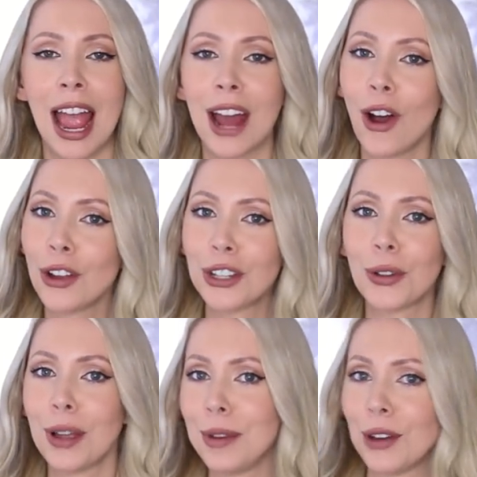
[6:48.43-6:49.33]
And
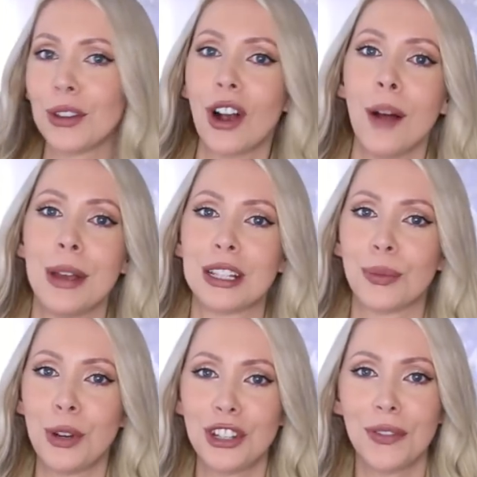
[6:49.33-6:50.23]
also let me know in the
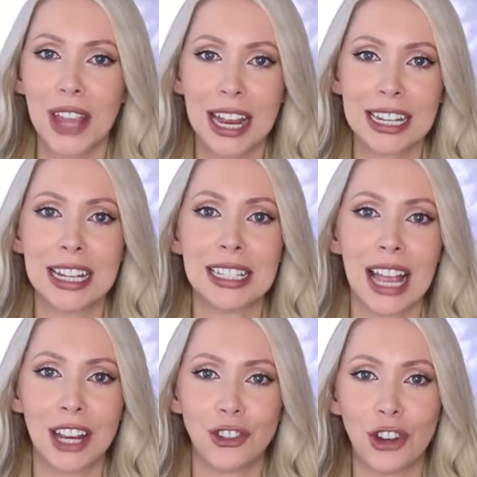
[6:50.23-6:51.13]
comments which of the
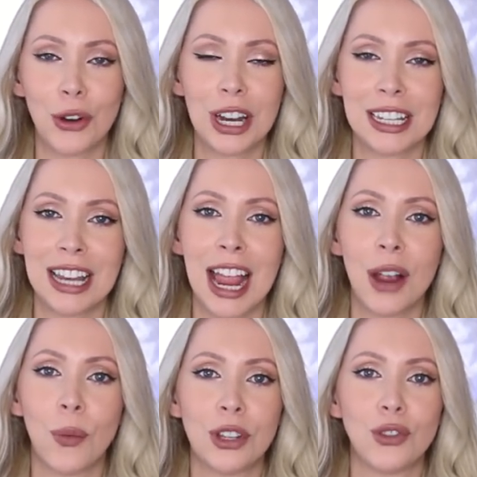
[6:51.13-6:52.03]
ideas I showed
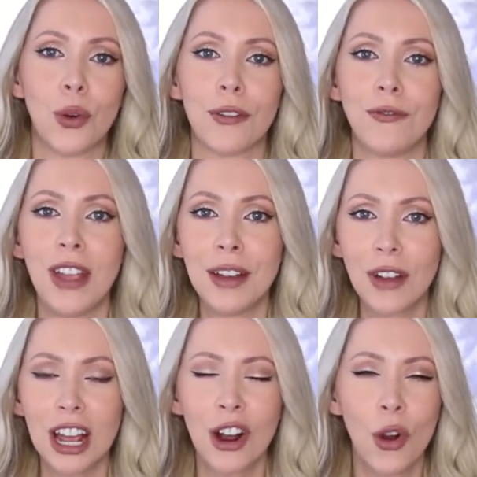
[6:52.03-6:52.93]
today was your
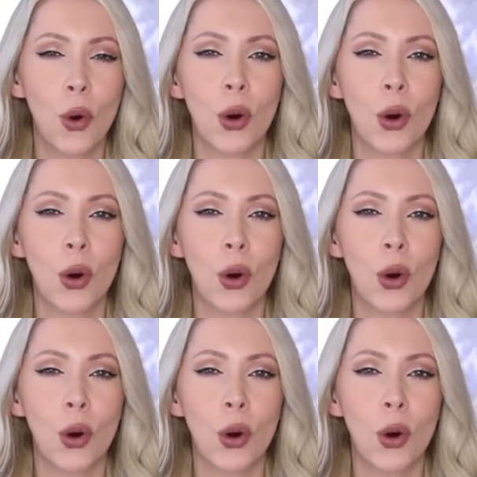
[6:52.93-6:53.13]
favorite,